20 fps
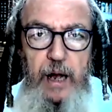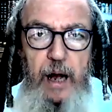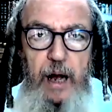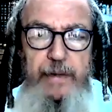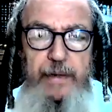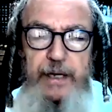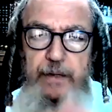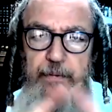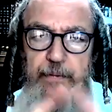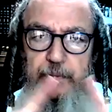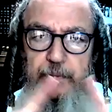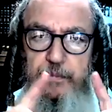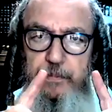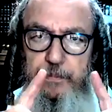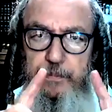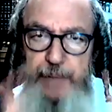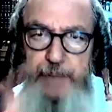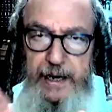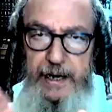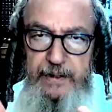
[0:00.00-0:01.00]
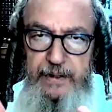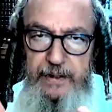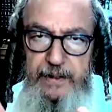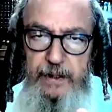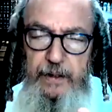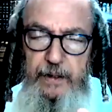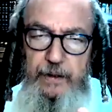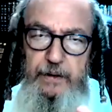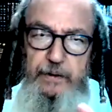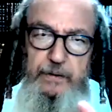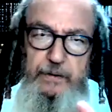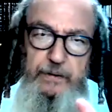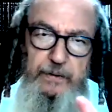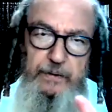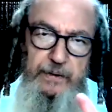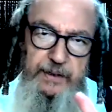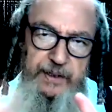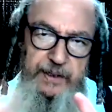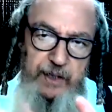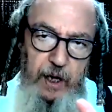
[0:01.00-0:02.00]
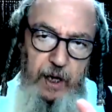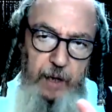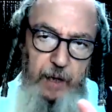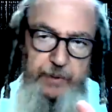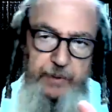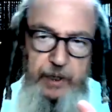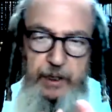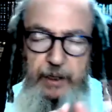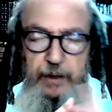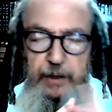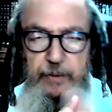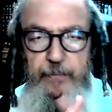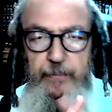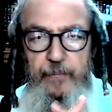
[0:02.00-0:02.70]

I mean, painting, sculpting,